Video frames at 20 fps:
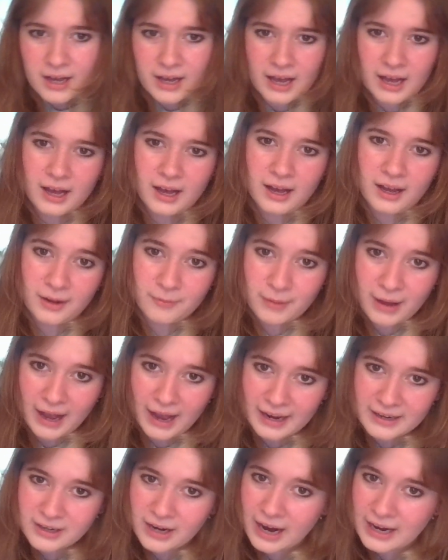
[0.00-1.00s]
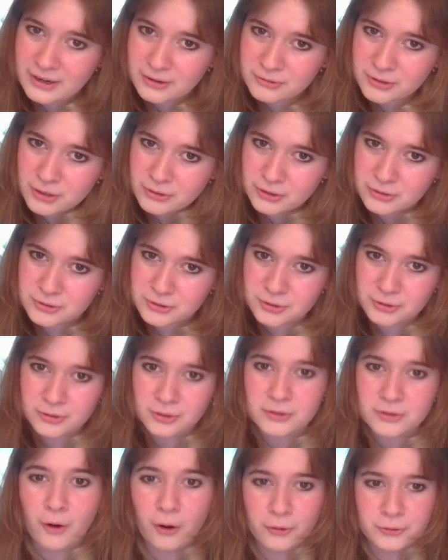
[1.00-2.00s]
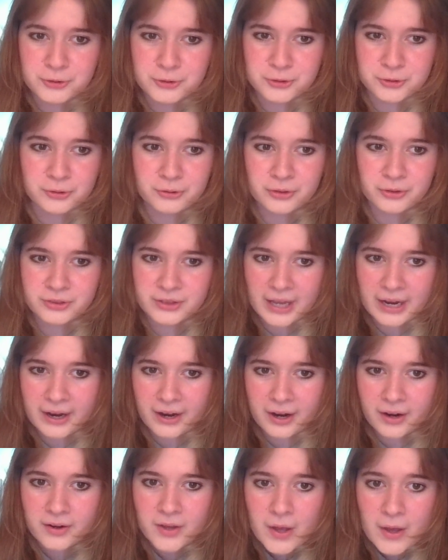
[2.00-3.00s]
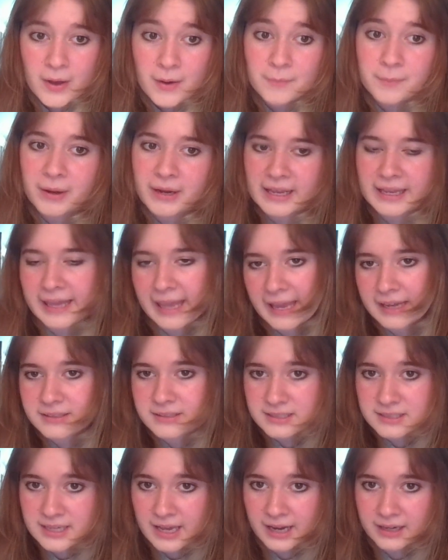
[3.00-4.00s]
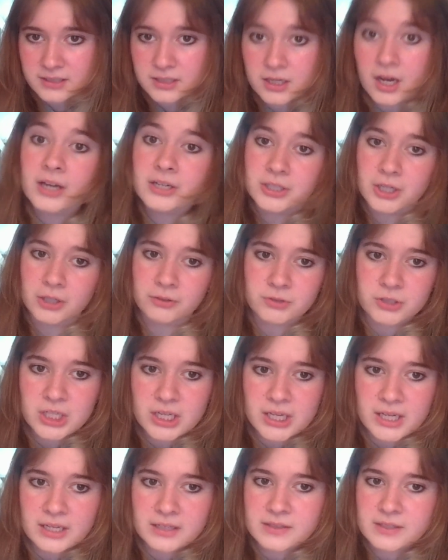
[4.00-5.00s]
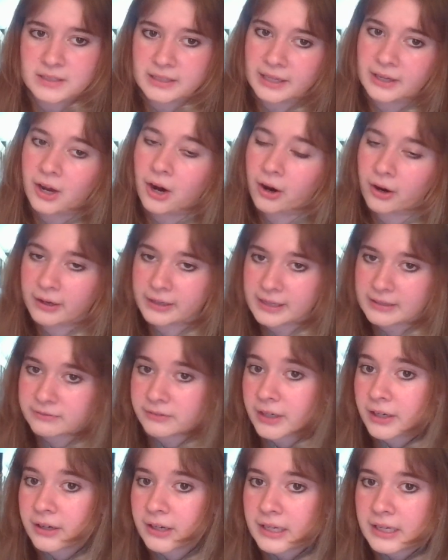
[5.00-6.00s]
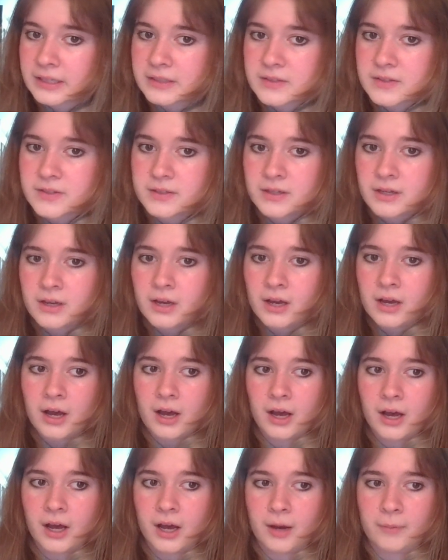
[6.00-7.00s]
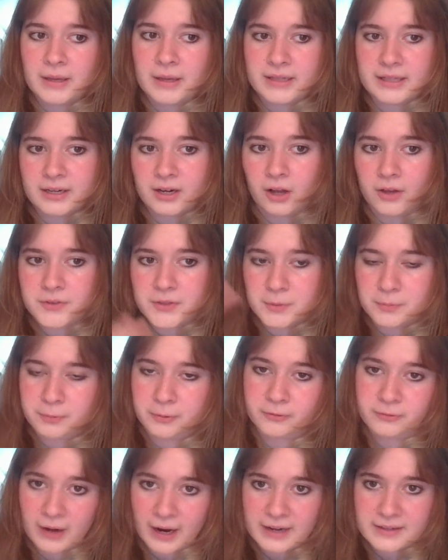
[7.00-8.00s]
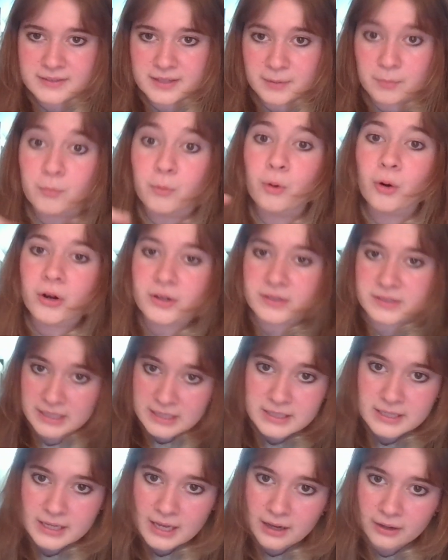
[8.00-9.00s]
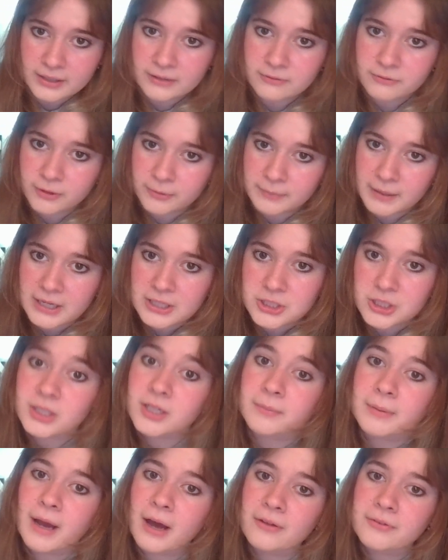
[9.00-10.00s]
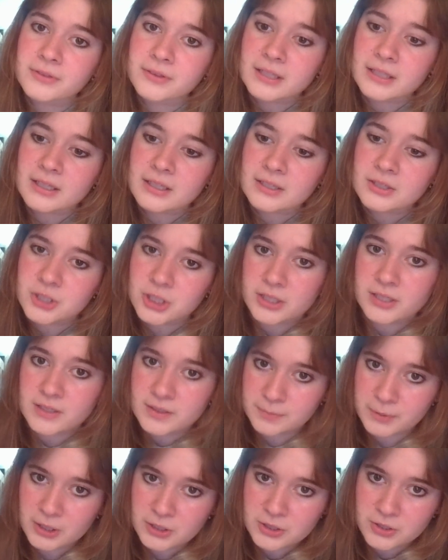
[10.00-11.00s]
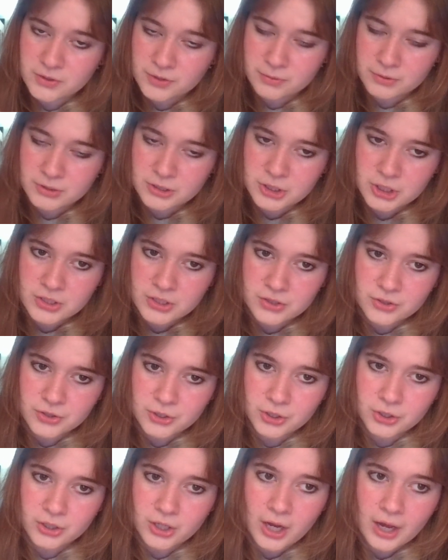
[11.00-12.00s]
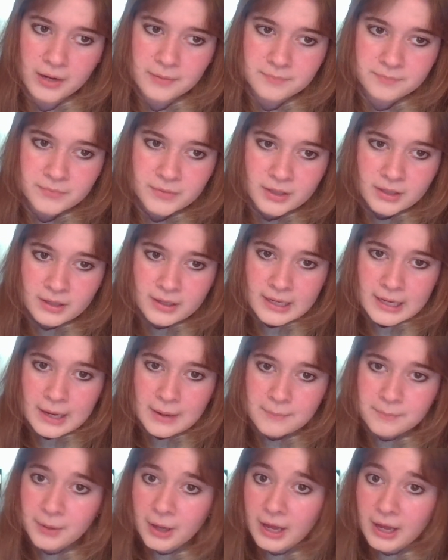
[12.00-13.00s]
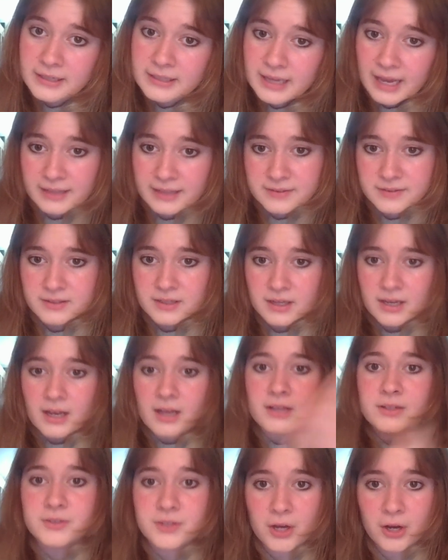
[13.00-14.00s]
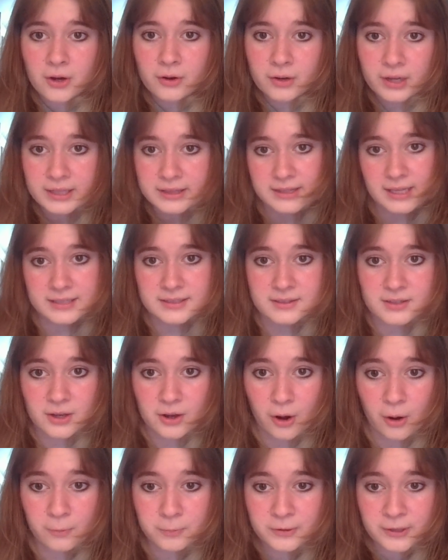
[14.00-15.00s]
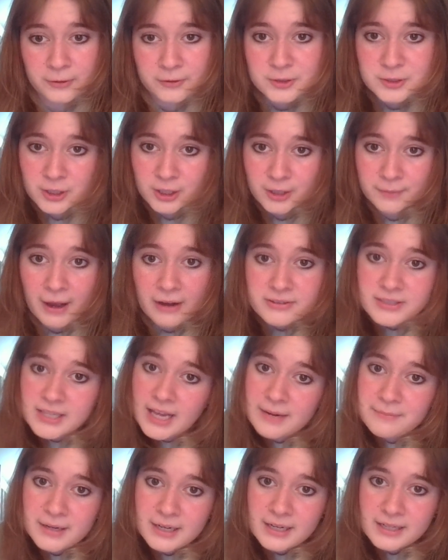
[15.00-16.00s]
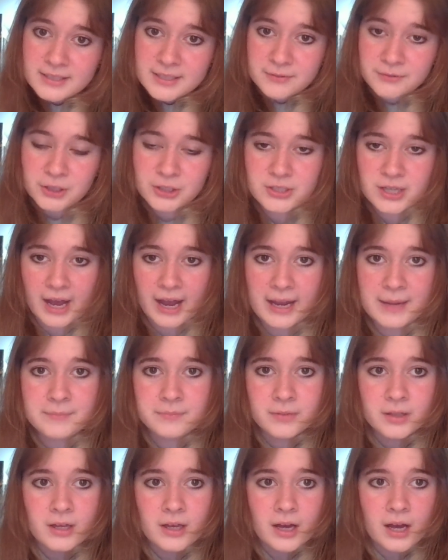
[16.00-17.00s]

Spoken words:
I don't know the whole truth there, but it can detect unknown genes and like RNA variants. And then it also provides like more detailed information about the gene expression, so which genes are turned on. But yes, so that hopefully only took about 10 minutes of your time.